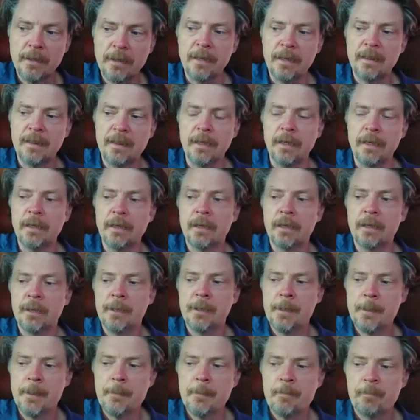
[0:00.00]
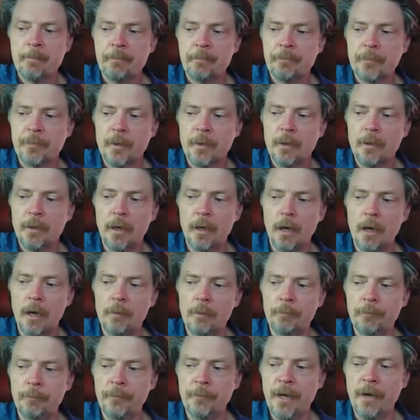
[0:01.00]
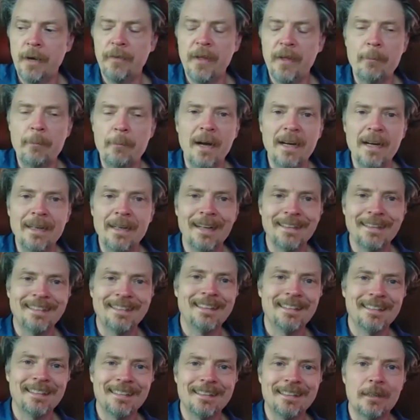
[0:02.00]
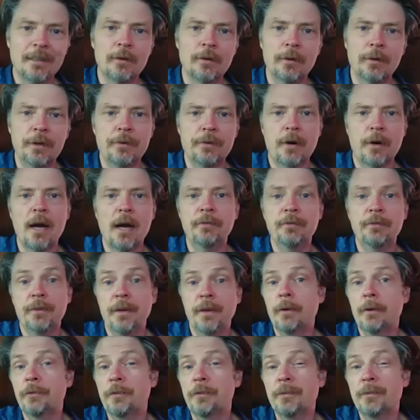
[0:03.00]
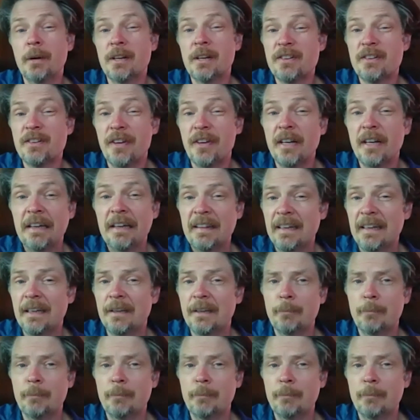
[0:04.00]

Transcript: I think um, now that might not necessarily drive sales as much as anything.